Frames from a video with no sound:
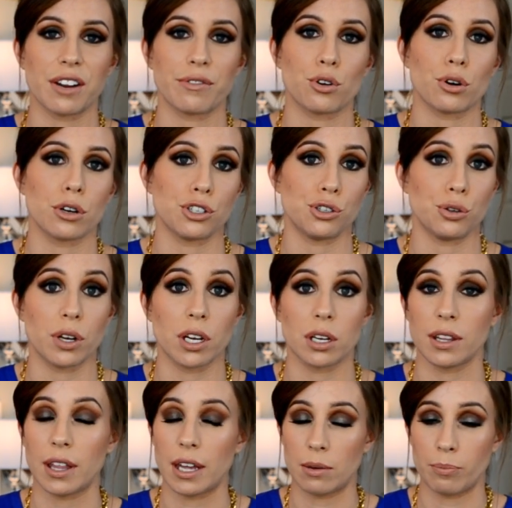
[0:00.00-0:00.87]
of course, you
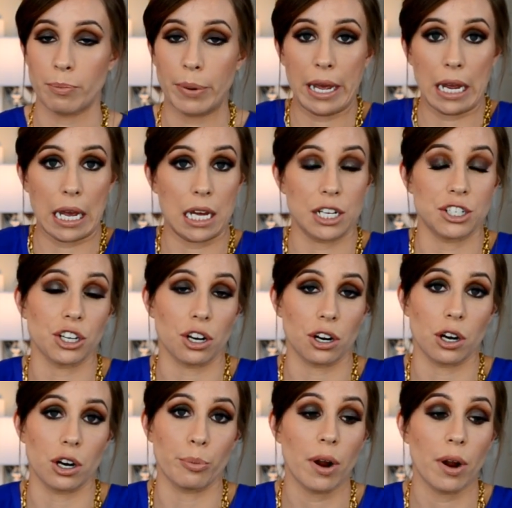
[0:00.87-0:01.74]
can then pick a
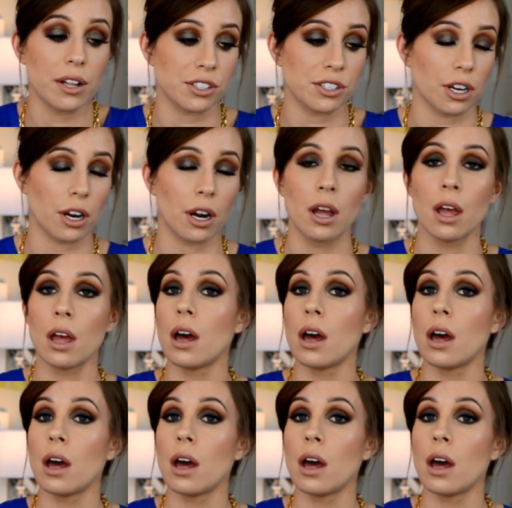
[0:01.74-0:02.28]
darker bronzer.